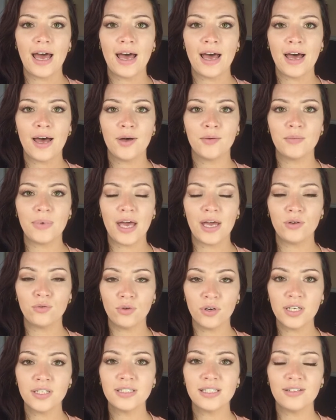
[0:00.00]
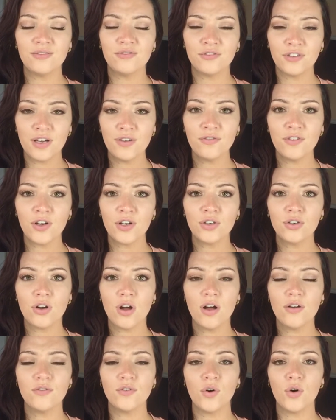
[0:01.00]
a royalty-free
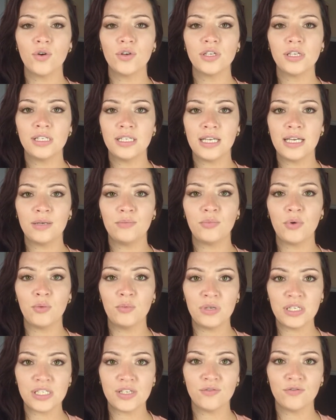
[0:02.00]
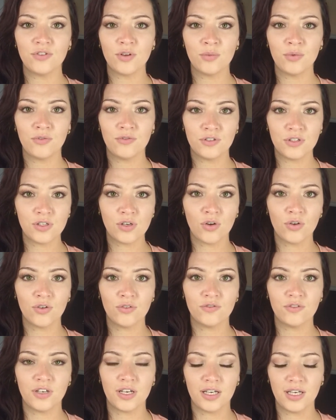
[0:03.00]
photograph, or you need permission from the
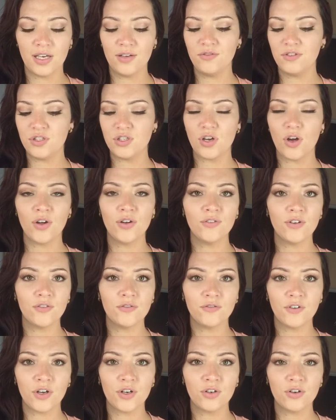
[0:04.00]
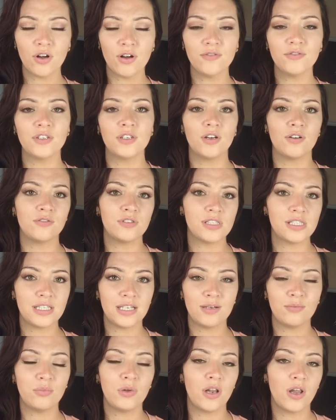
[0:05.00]
photographer. If it's your own photograph, then
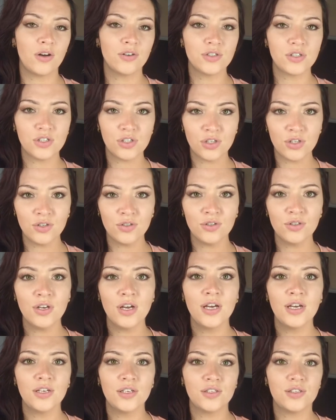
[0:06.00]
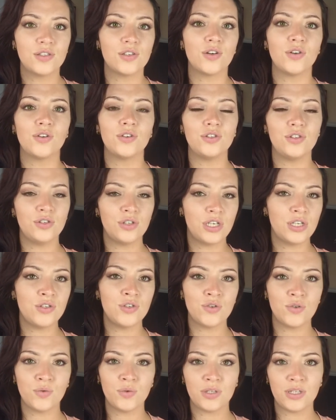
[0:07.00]
obviously it belongs to you, so you can
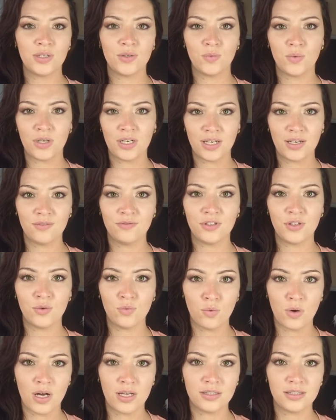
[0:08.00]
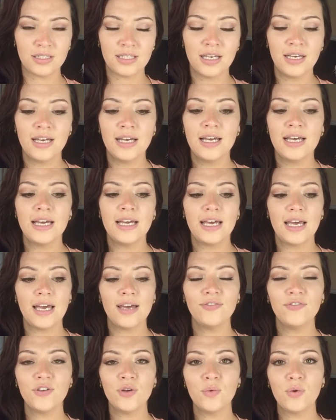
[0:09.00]
do with it whatever you want.
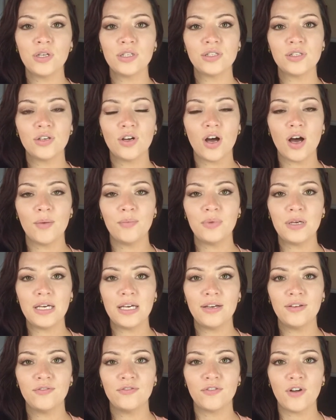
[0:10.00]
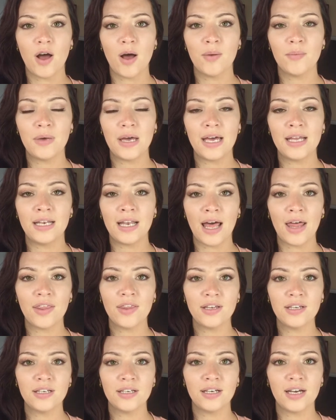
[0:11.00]
If you want to copy from
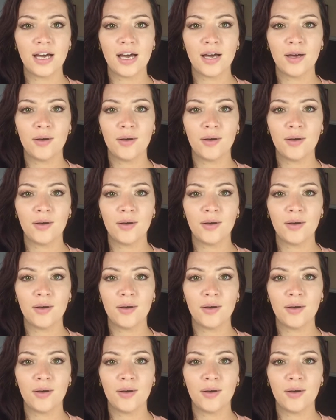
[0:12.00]
another